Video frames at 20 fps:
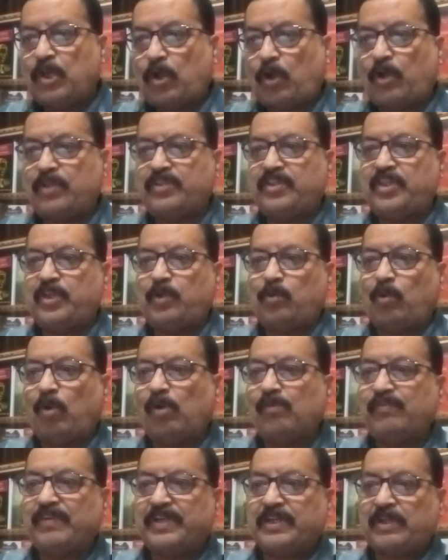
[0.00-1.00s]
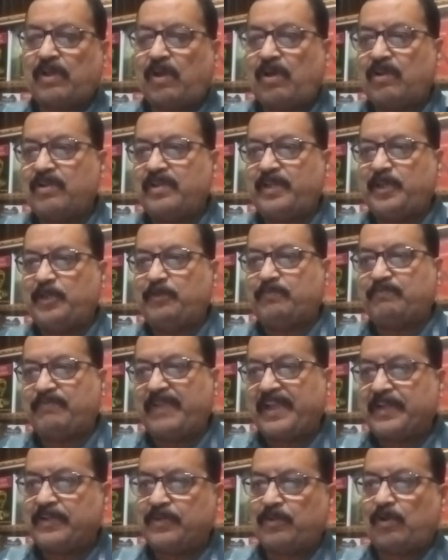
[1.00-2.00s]
on the overall
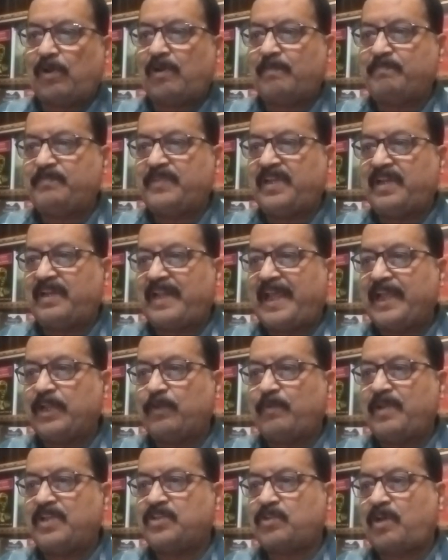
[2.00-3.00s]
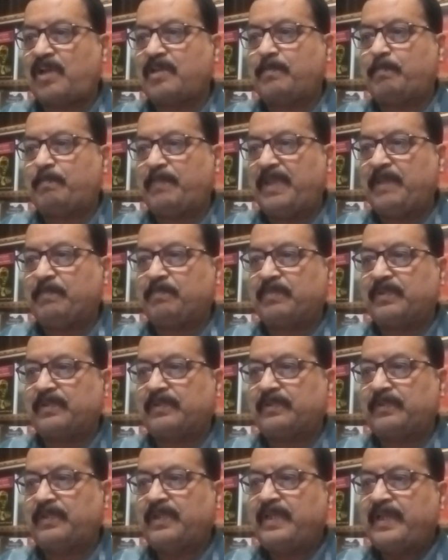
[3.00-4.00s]
effect of the language on people.
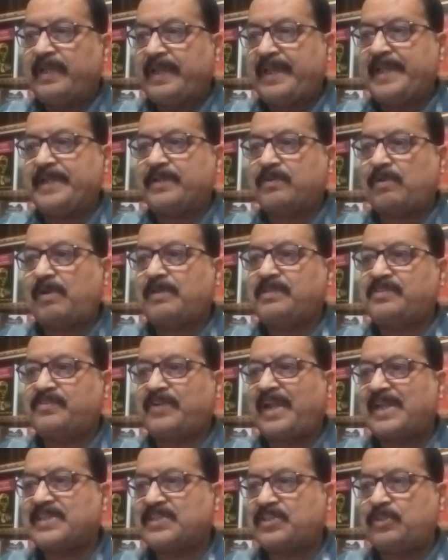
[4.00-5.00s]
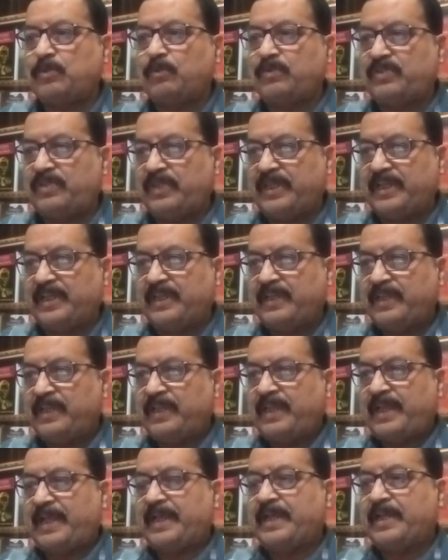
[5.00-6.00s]
In contrast to the
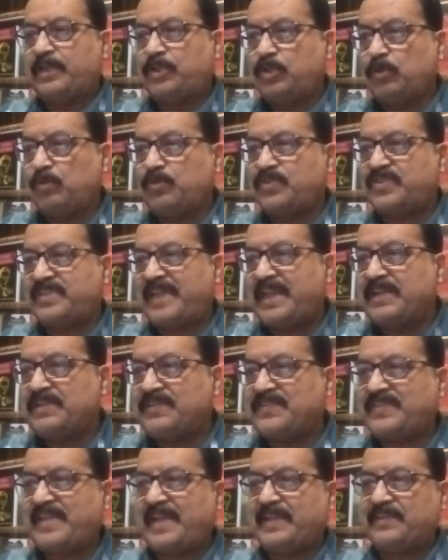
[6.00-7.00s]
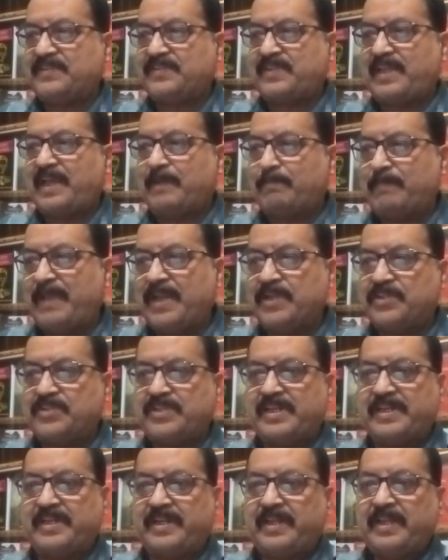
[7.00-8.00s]
two senses
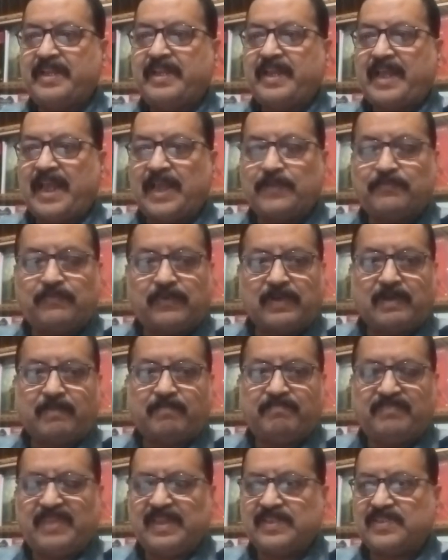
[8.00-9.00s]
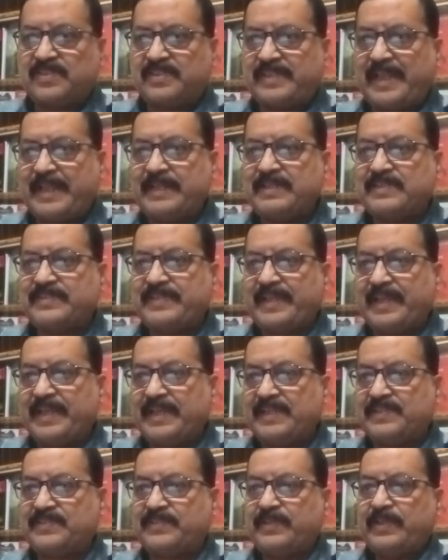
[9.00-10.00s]
mentioned above, this sense
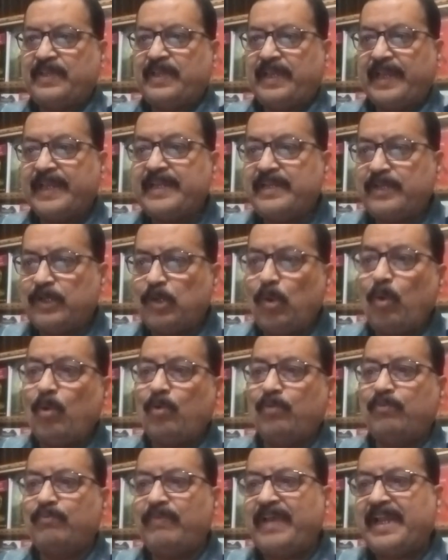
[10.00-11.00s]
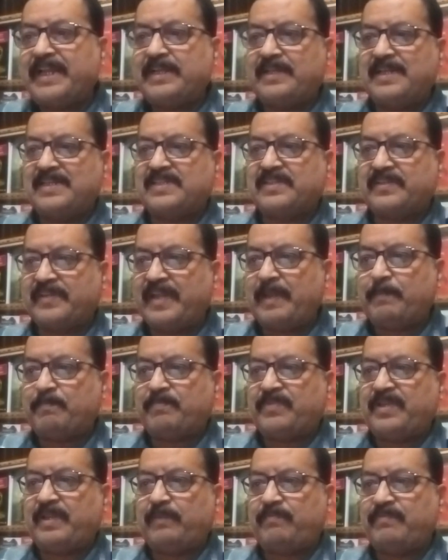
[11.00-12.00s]
is in no way
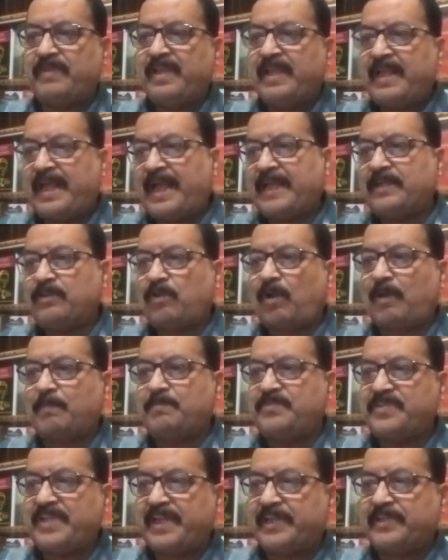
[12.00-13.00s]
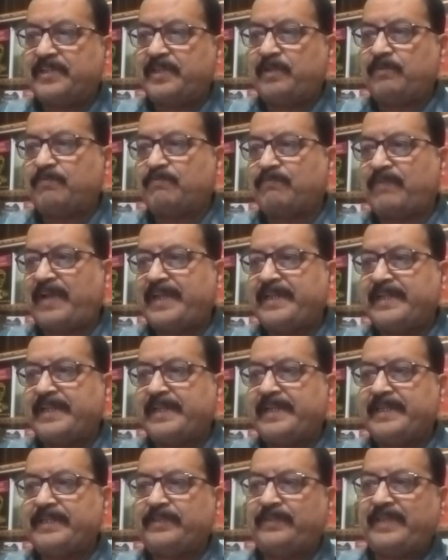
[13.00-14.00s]
descriptive and objective.
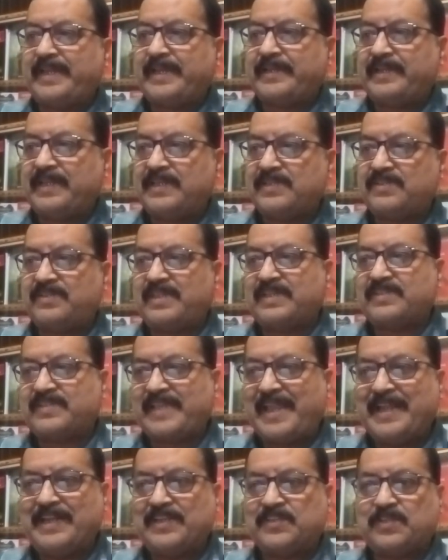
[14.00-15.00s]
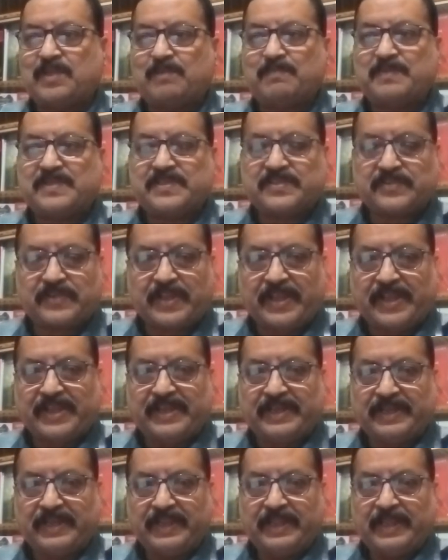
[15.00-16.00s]
Finally, there is the sense of
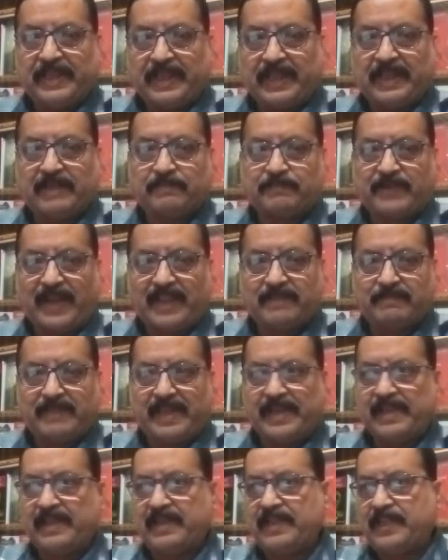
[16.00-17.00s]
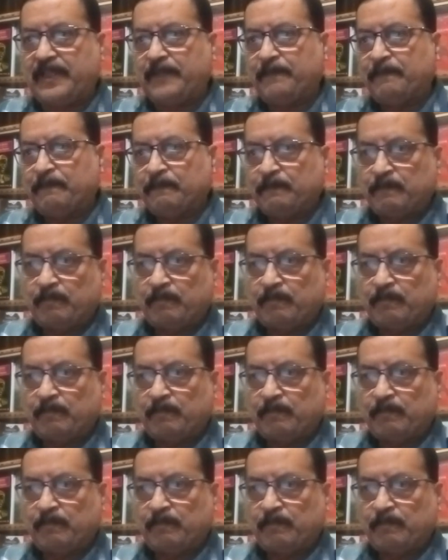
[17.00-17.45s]
style, primarily